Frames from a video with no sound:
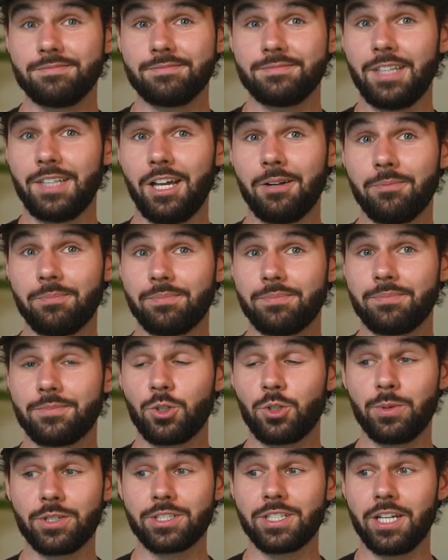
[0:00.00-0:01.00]
yeah,
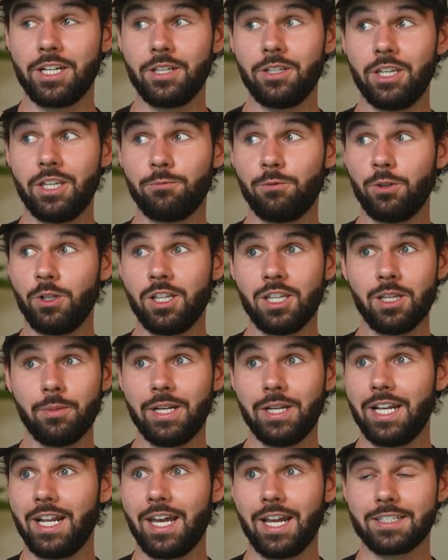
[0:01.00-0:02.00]
super exciting. Get full
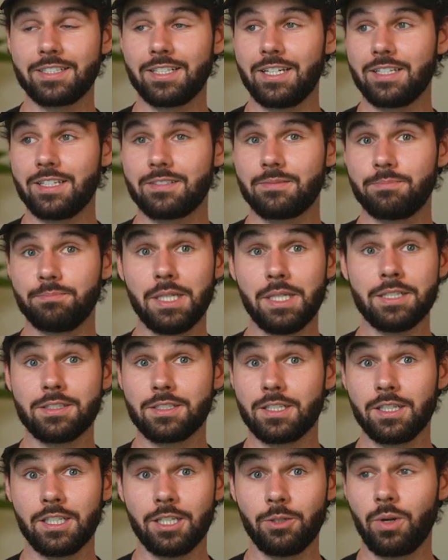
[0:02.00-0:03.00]
unlimited access
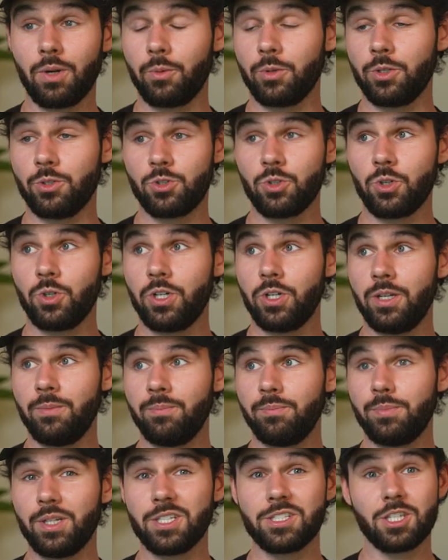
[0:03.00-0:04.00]
instantly right when you join,
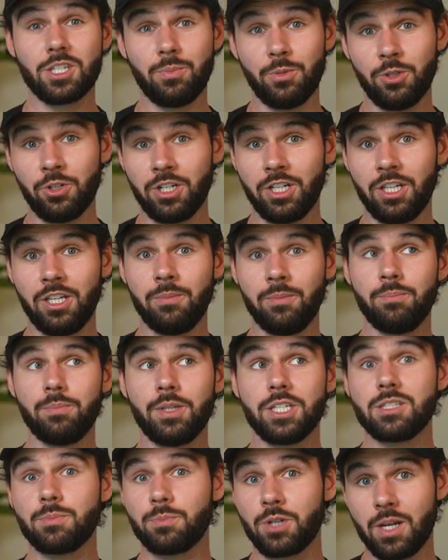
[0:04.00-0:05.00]
plus the community,
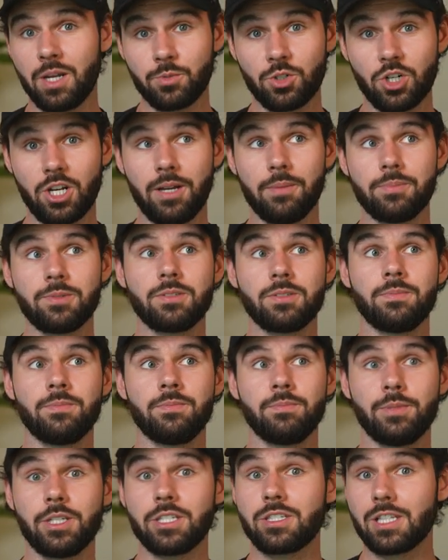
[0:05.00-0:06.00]
plus the prompt drops,
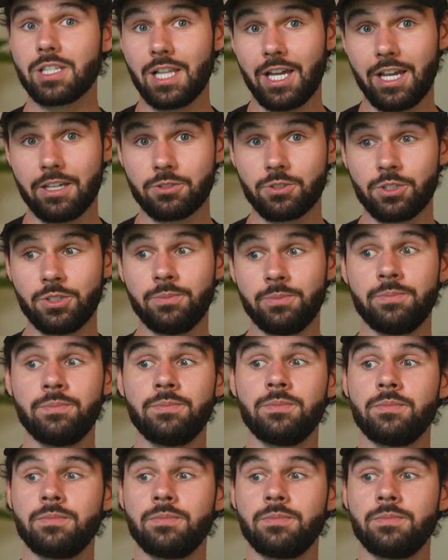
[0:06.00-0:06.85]
plus the classroom.